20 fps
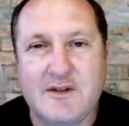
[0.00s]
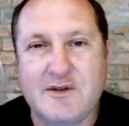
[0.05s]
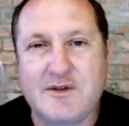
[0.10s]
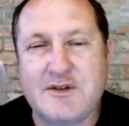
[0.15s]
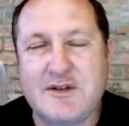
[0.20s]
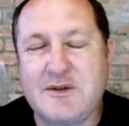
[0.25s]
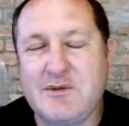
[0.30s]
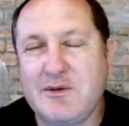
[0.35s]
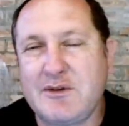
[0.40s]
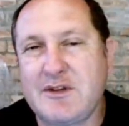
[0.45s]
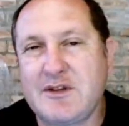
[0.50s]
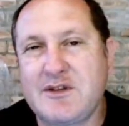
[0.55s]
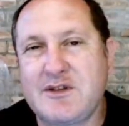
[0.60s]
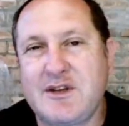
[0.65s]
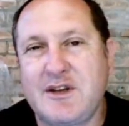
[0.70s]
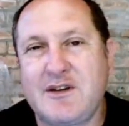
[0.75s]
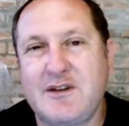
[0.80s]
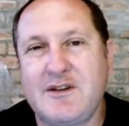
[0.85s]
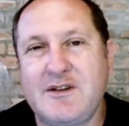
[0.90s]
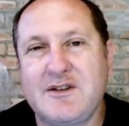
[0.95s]
to see what this
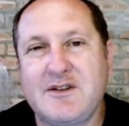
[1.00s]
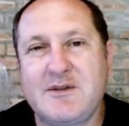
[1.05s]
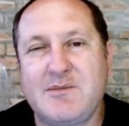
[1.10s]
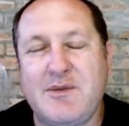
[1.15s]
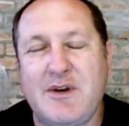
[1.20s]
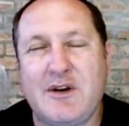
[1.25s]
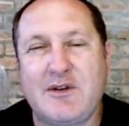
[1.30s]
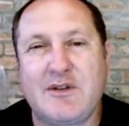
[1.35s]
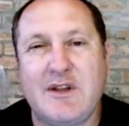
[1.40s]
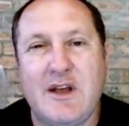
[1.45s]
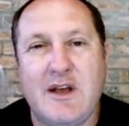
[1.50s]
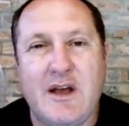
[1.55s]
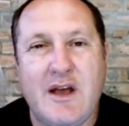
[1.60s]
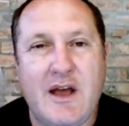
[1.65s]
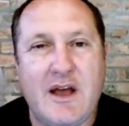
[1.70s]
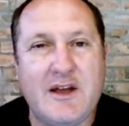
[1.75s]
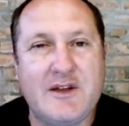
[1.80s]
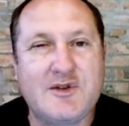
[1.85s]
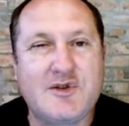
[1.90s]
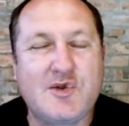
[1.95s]
channel is about
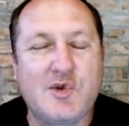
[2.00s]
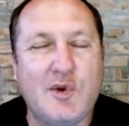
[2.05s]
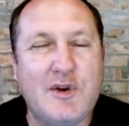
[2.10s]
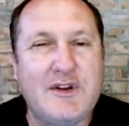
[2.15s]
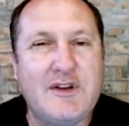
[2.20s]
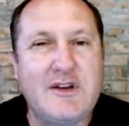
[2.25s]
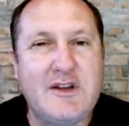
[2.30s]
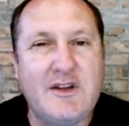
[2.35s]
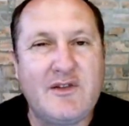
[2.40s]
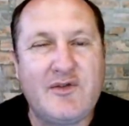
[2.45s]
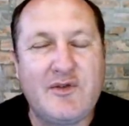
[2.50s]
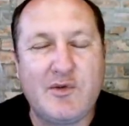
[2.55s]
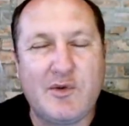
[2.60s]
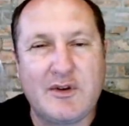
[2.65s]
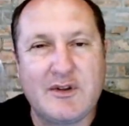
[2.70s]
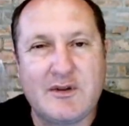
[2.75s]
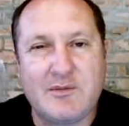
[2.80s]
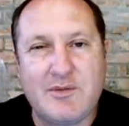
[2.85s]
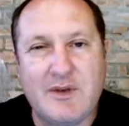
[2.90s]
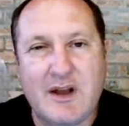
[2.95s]
and join if you
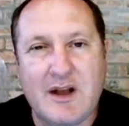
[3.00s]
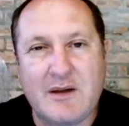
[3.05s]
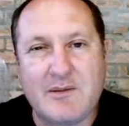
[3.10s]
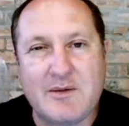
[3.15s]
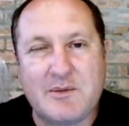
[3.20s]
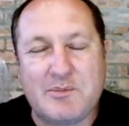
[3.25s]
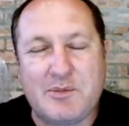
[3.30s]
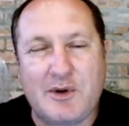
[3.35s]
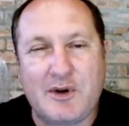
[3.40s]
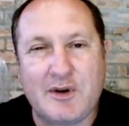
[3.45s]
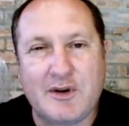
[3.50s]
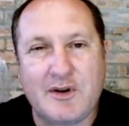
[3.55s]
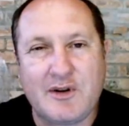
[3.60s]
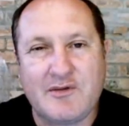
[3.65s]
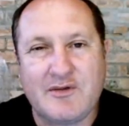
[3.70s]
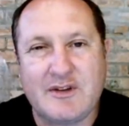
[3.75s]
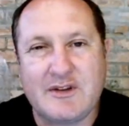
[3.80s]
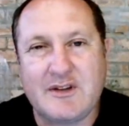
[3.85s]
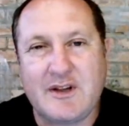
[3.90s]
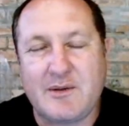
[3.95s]
want to become a part
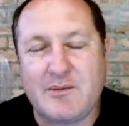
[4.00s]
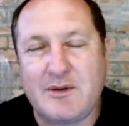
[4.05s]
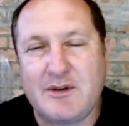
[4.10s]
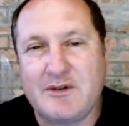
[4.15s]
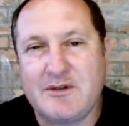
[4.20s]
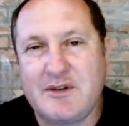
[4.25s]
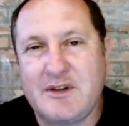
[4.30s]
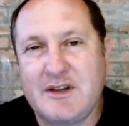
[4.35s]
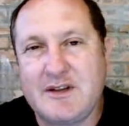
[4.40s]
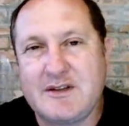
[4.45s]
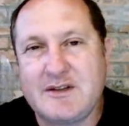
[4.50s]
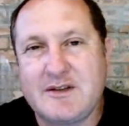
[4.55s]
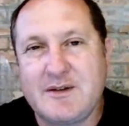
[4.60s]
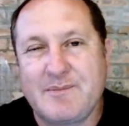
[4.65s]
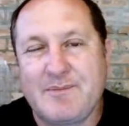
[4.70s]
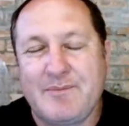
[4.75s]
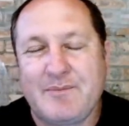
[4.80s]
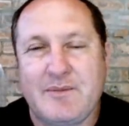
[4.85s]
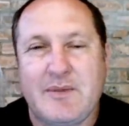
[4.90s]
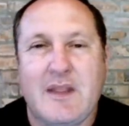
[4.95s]
of the Double O Dezz
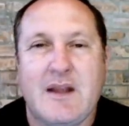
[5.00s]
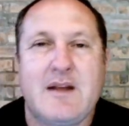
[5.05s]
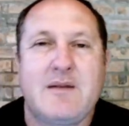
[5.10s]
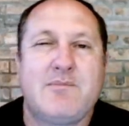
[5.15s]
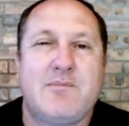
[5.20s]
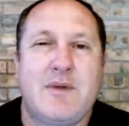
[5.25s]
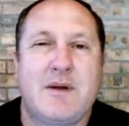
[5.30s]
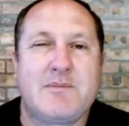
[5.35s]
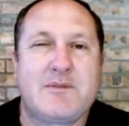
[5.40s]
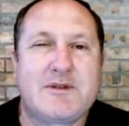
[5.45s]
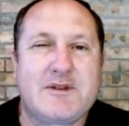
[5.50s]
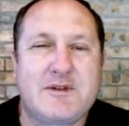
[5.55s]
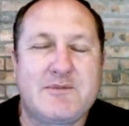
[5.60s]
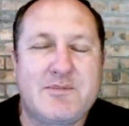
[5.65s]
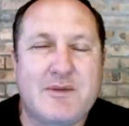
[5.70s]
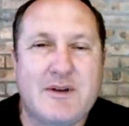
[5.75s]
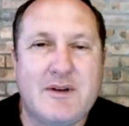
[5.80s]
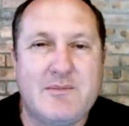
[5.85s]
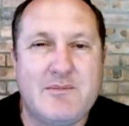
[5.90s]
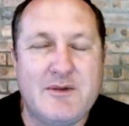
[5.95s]

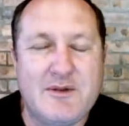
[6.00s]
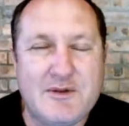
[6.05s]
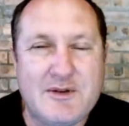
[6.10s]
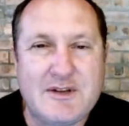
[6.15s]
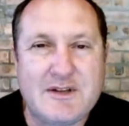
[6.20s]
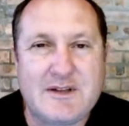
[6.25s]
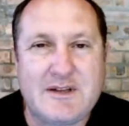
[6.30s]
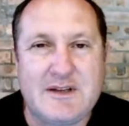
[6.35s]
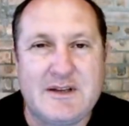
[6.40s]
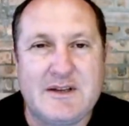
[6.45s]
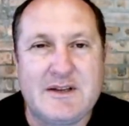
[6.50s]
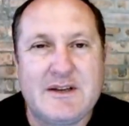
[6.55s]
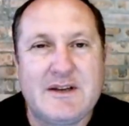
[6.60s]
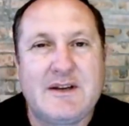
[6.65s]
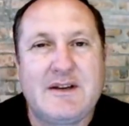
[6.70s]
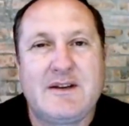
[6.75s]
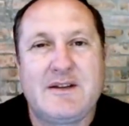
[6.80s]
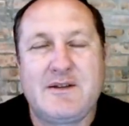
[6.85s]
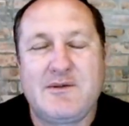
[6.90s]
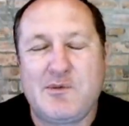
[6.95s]
membership community
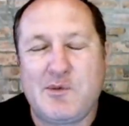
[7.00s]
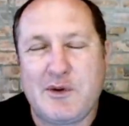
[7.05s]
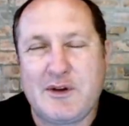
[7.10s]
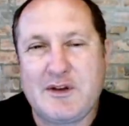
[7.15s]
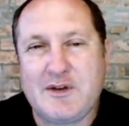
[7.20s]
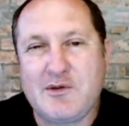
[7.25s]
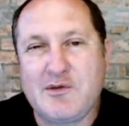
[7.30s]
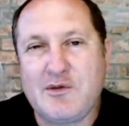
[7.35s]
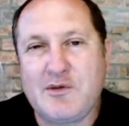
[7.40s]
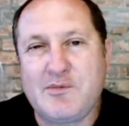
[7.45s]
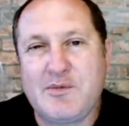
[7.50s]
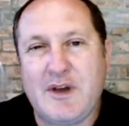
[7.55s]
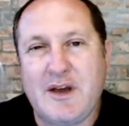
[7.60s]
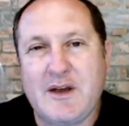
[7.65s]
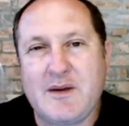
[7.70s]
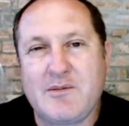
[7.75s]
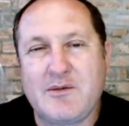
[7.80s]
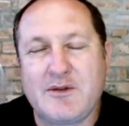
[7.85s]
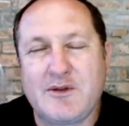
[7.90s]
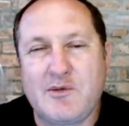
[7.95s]
where you will be
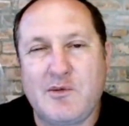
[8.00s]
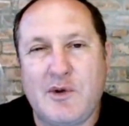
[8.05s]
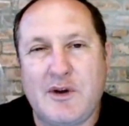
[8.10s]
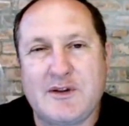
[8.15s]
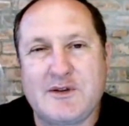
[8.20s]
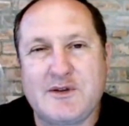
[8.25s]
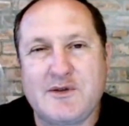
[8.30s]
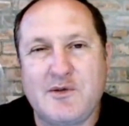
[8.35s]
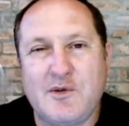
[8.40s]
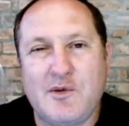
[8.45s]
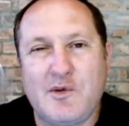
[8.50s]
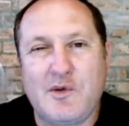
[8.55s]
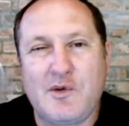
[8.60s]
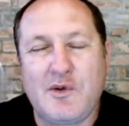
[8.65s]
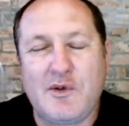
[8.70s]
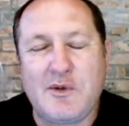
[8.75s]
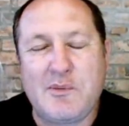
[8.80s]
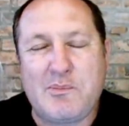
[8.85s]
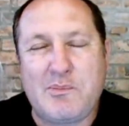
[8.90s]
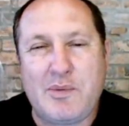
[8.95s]
able to watch
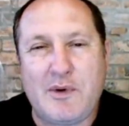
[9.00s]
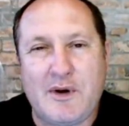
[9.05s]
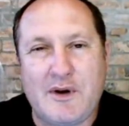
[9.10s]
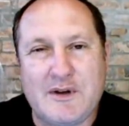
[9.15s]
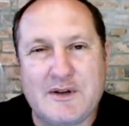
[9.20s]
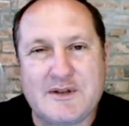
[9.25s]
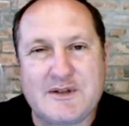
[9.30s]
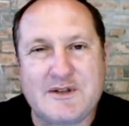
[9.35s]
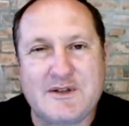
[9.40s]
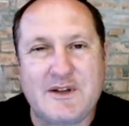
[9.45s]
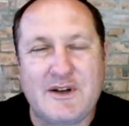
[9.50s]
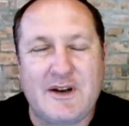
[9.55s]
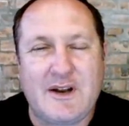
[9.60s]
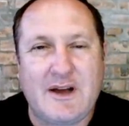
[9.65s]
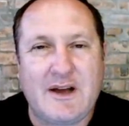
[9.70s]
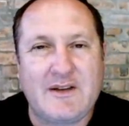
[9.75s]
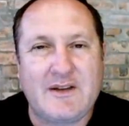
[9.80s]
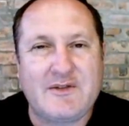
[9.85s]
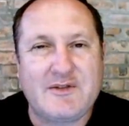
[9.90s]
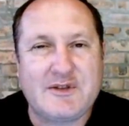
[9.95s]
all the past
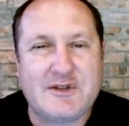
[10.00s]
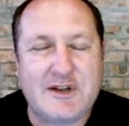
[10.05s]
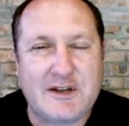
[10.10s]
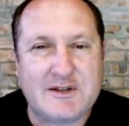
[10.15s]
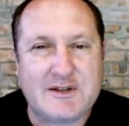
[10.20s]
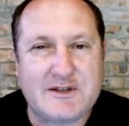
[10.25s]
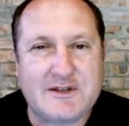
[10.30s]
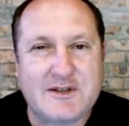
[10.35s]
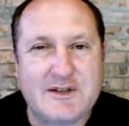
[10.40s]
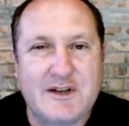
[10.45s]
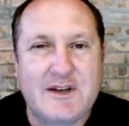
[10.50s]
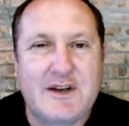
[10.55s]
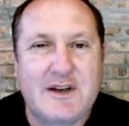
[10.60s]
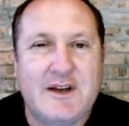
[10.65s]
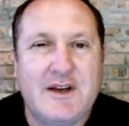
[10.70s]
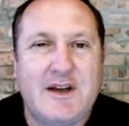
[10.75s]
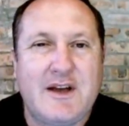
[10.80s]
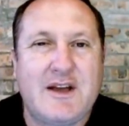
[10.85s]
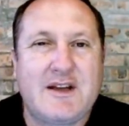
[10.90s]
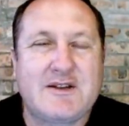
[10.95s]
live chats
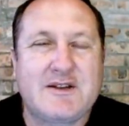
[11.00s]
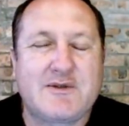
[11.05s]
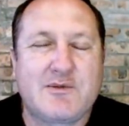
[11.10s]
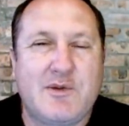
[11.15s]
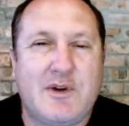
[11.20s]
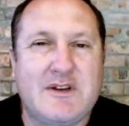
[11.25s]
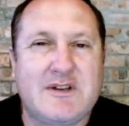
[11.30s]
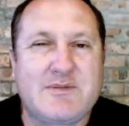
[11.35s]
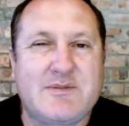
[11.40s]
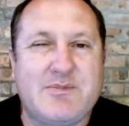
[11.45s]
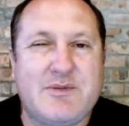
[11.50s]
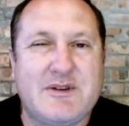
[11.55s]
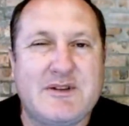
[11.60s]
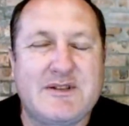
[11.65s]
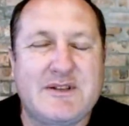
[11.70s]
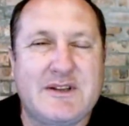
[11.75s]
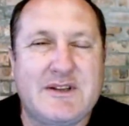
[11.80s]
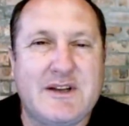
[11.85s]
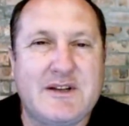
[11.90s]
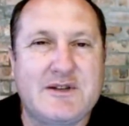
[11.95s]
as well as
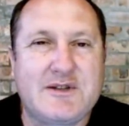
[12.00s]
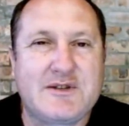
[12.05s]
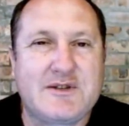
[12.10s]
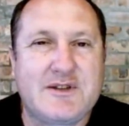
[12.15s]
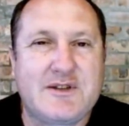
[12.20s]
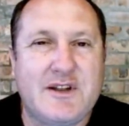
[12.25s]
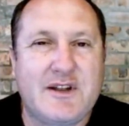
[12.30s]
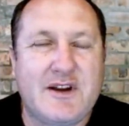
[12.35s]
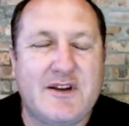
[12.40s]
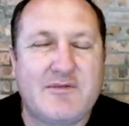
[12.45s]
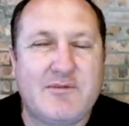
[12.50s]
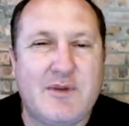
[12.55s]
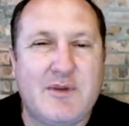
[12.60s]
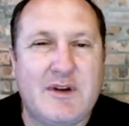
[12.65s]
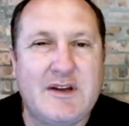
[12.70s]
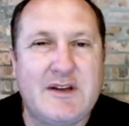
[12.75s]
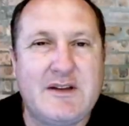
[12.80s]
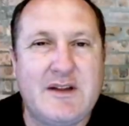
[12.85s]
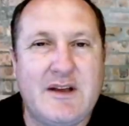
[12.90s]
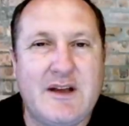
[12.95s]
presentations that I've
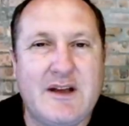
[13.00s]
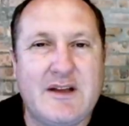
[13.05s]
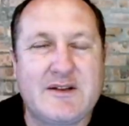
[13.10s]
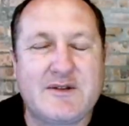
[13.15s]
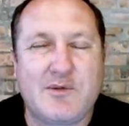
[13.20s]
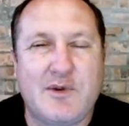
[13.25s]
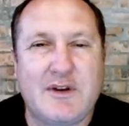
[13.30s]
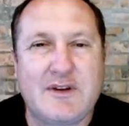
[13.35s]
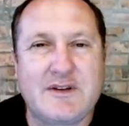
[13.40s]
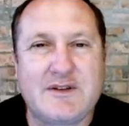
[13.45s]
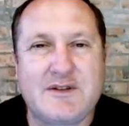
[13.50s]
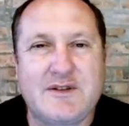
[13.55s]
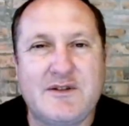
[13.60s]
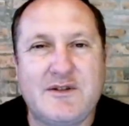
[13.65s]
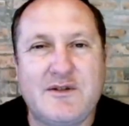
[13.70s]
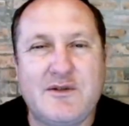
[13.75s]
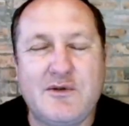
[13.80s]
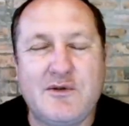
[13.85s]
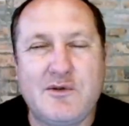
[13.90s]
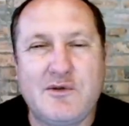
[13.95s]
made, as well as the
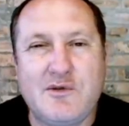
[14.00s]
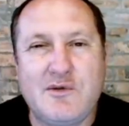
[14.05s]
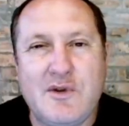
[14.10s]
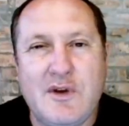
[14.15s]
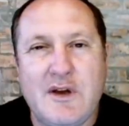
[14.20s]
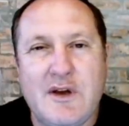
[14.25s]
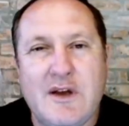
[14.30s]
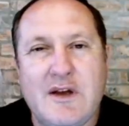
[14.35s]
two